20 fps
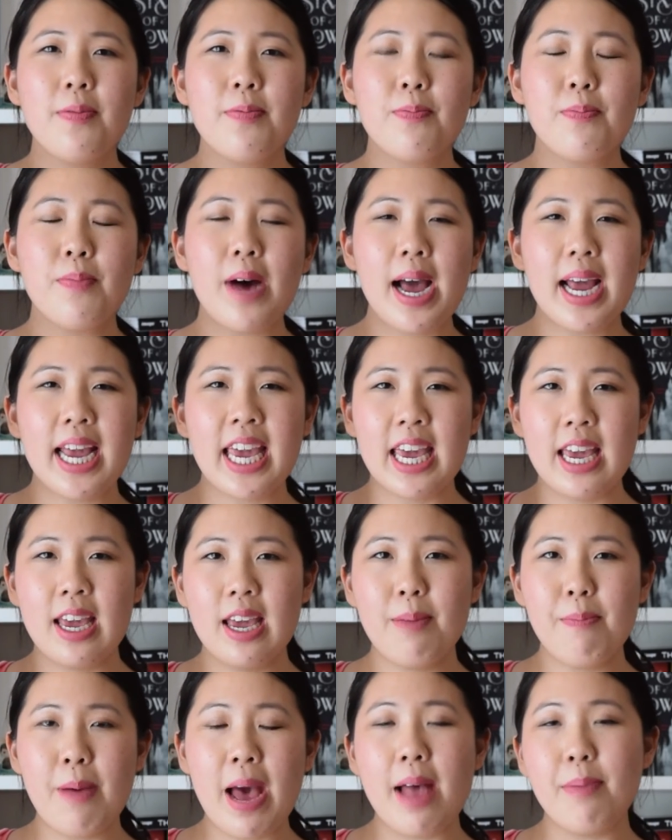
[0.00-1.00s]
my
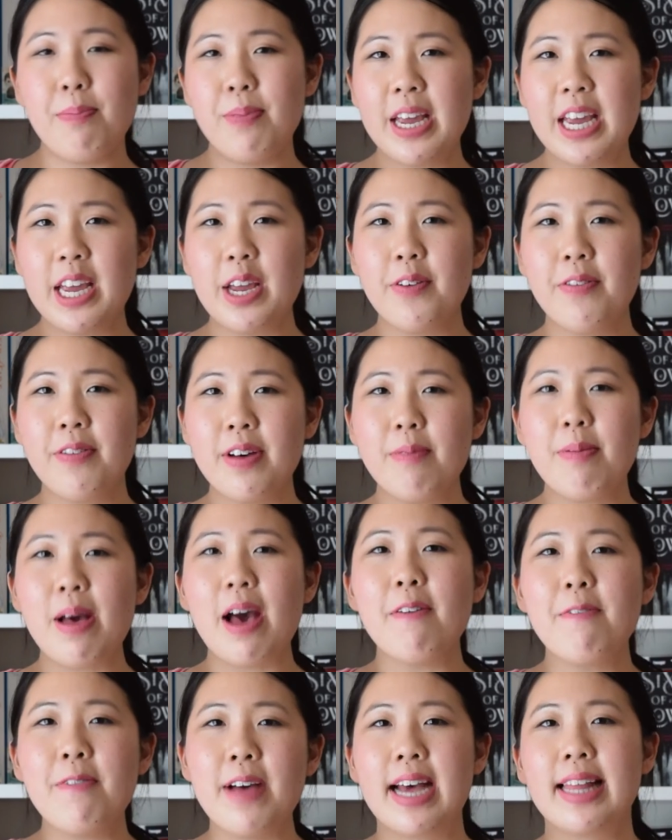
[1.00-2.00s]
key pet peeve
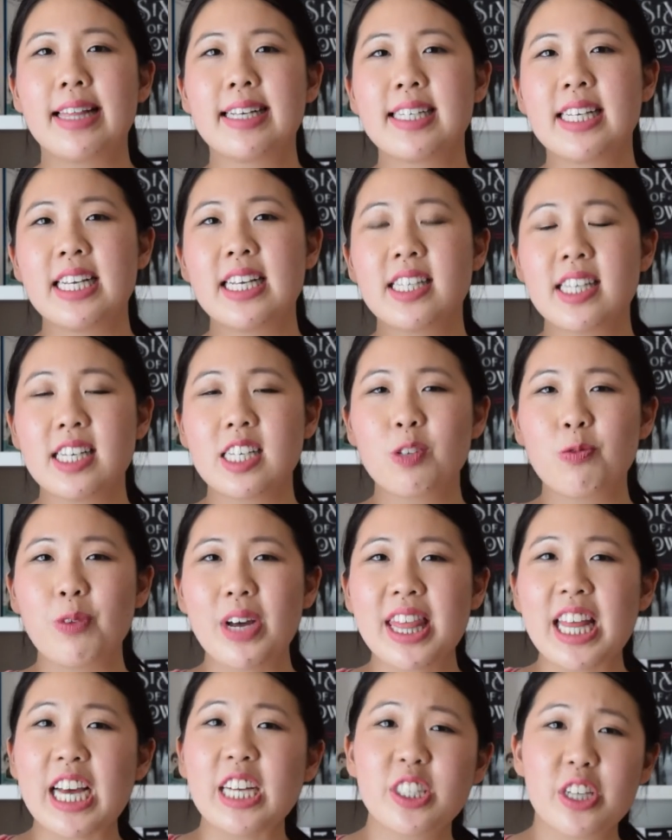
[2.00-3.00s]
about fantasies is
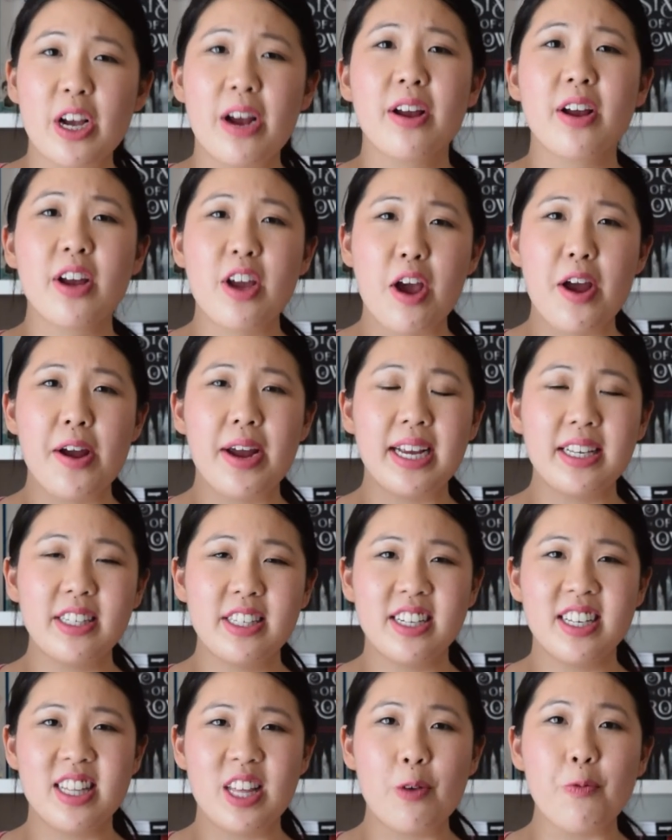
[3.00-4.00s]
when they don't go
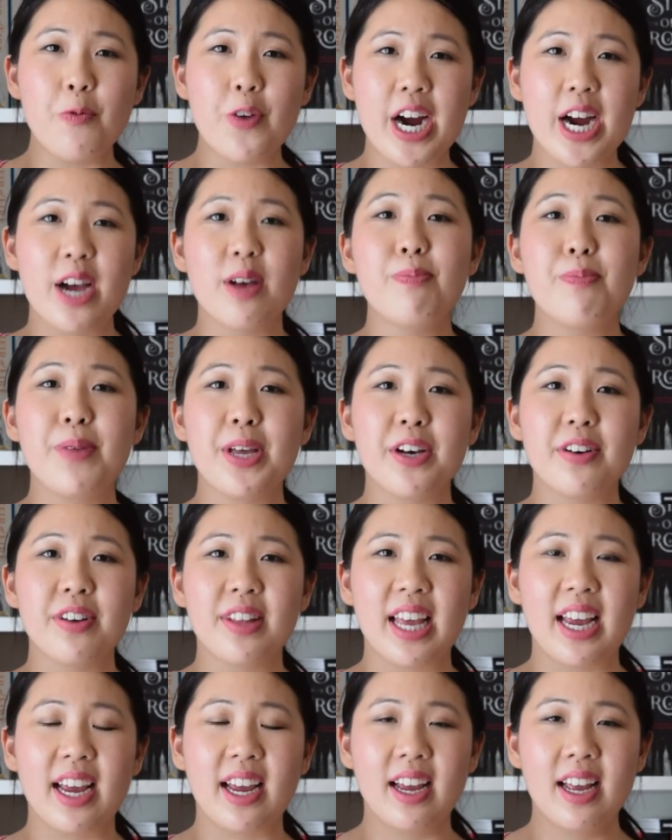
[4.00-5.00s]
into the world
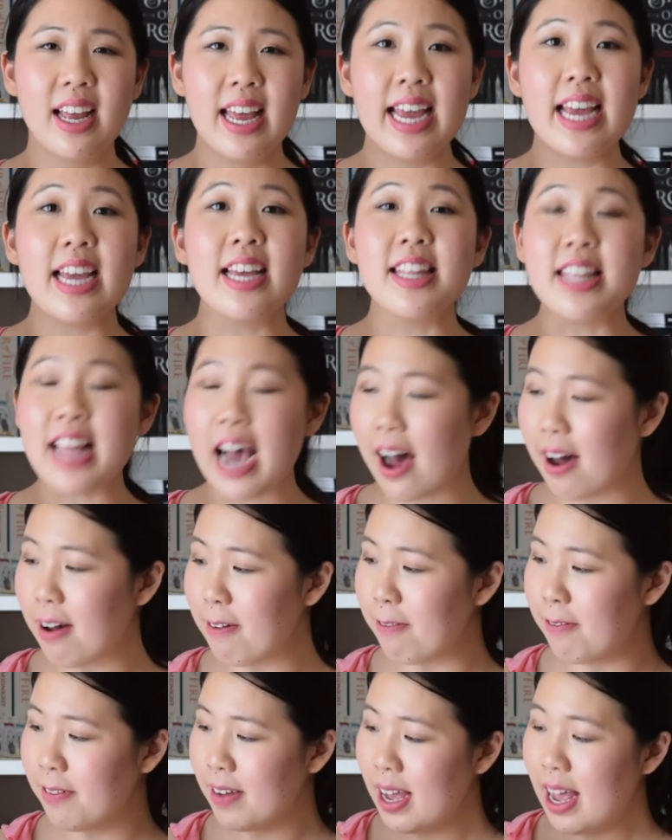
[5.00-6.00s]
building
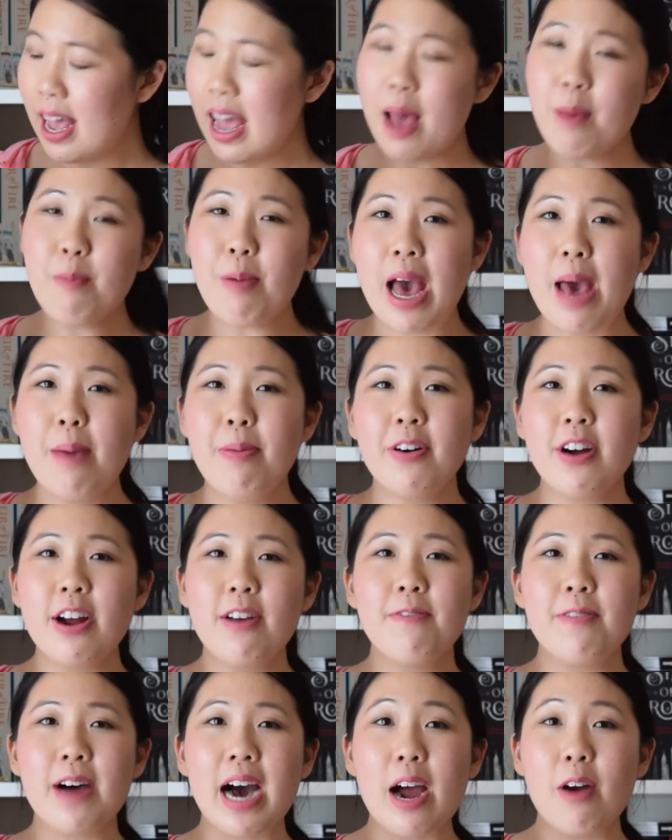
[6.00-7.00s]
enough, and Paper
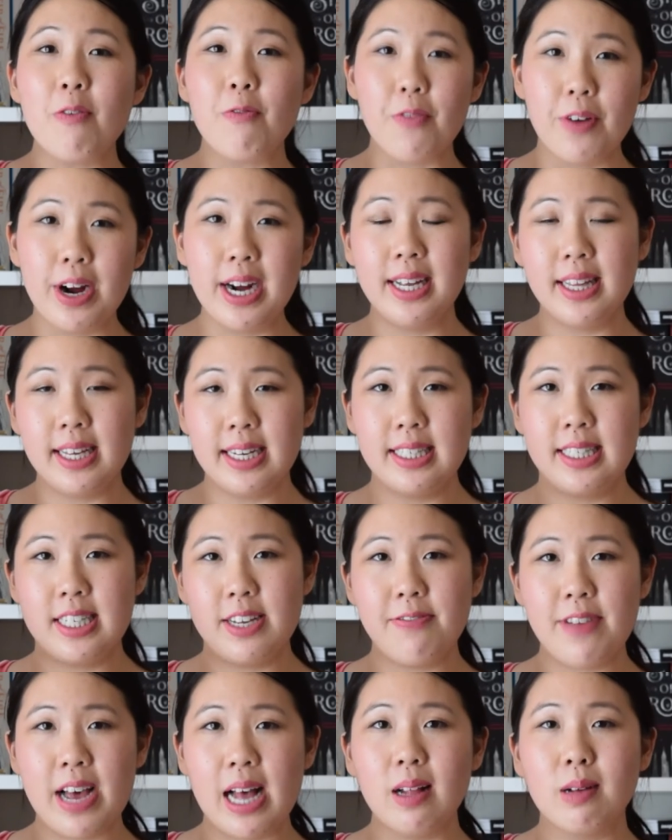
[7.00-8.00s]
and Fire really
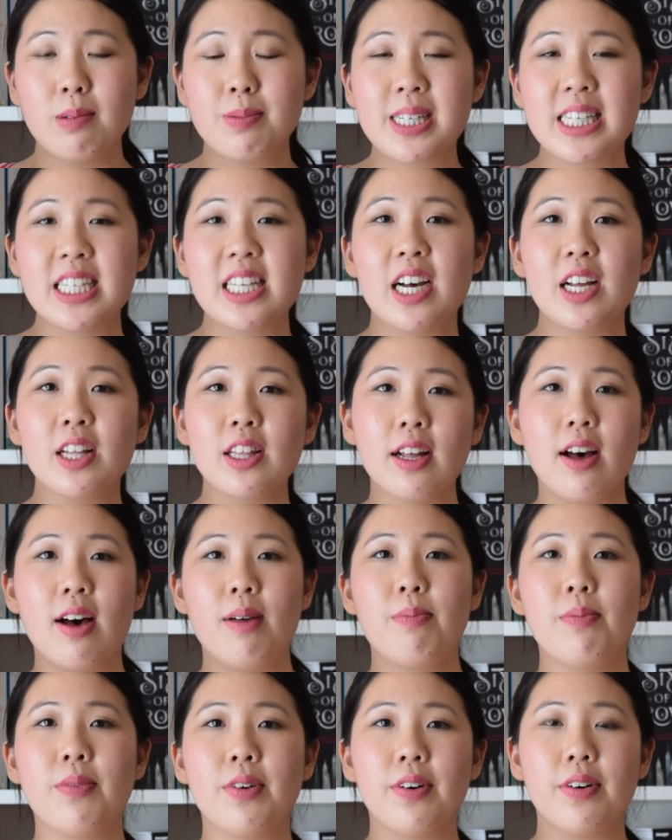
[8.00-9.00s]
develops it a
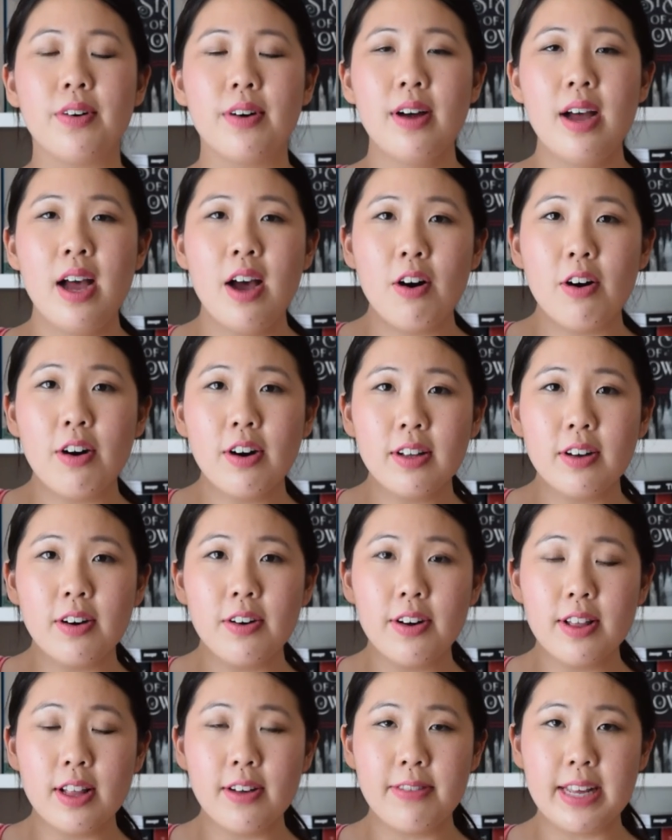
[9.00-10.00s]
lot more.
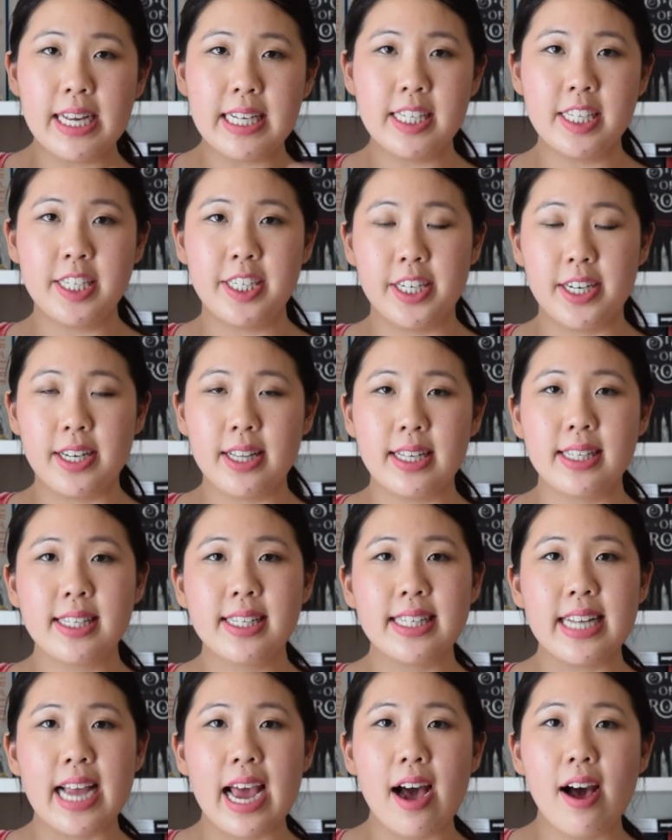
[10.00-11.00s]
All of these students
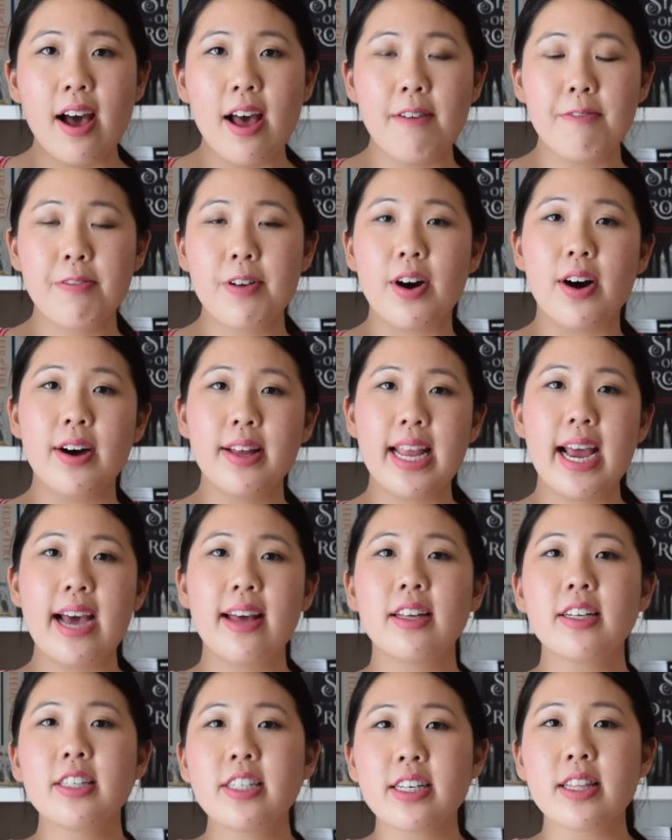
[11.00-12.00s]
now have gone out
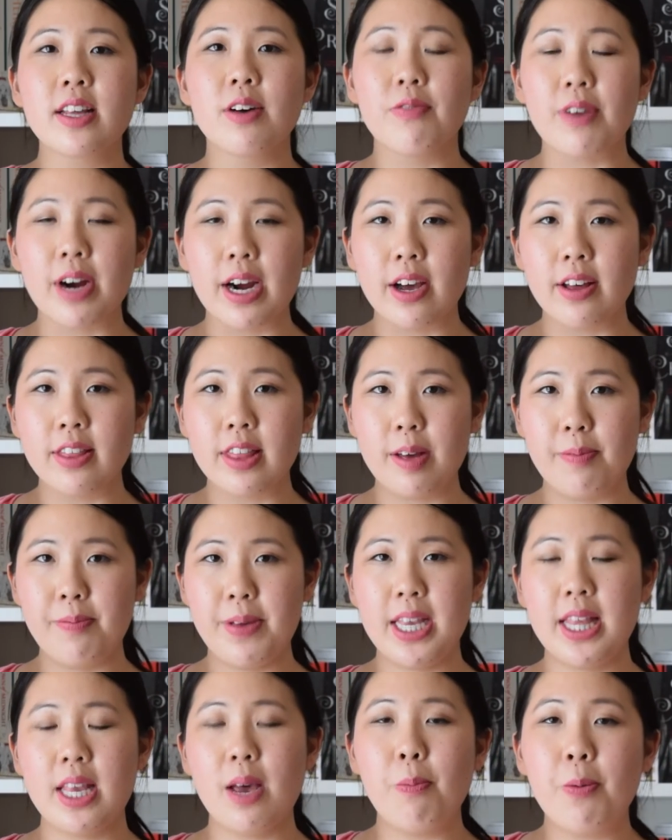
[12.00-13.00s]
into the world, they've
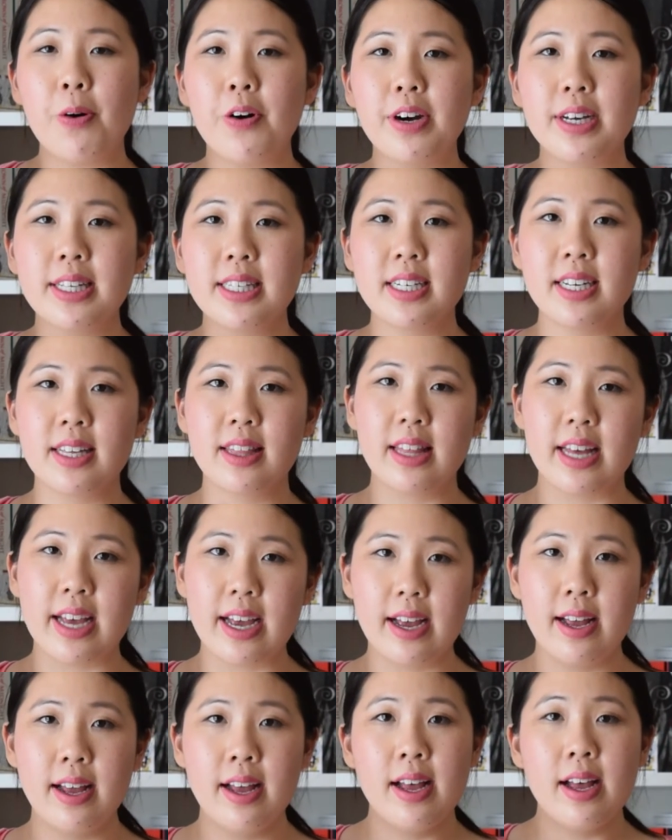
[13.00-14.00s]
been appointed
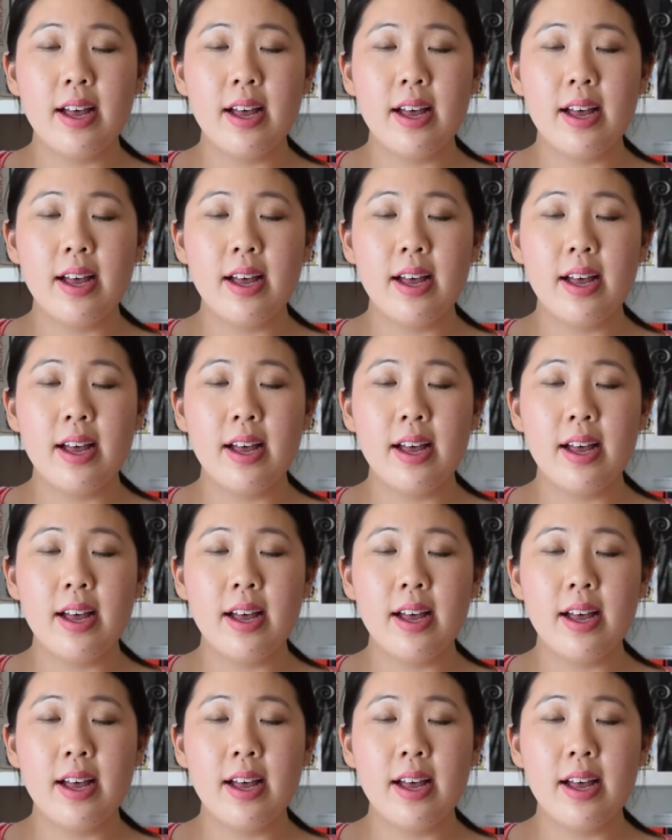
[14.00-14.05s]
their